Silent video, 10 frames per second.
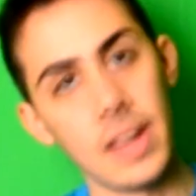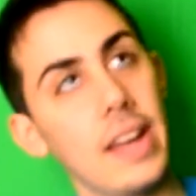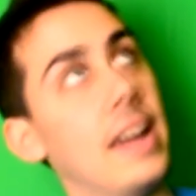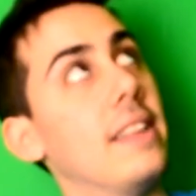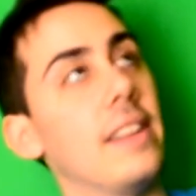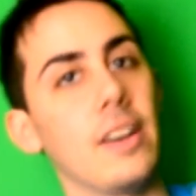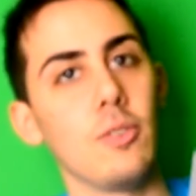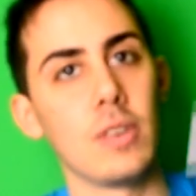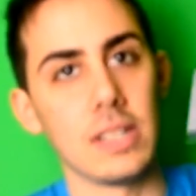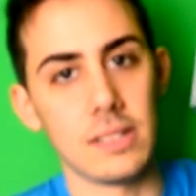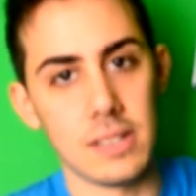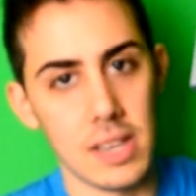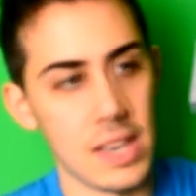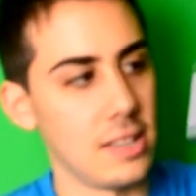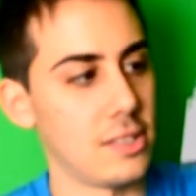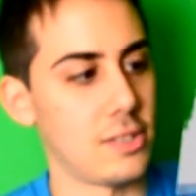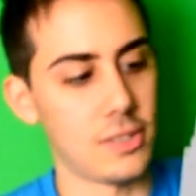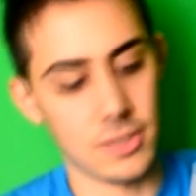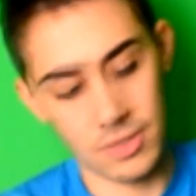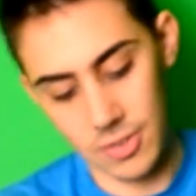and how you can see
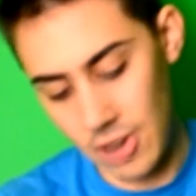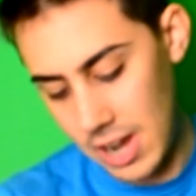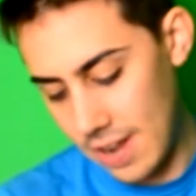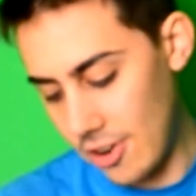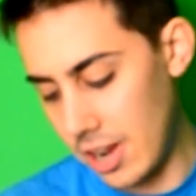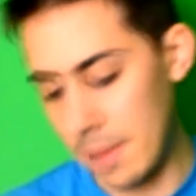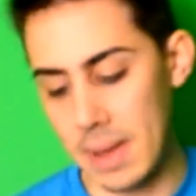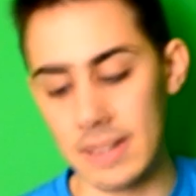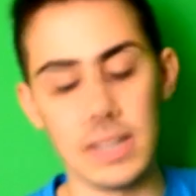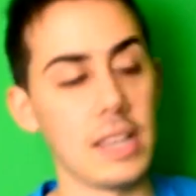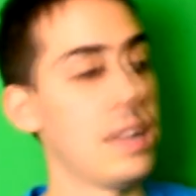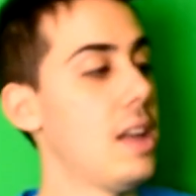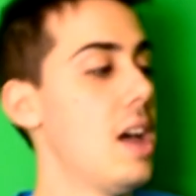is really amazing.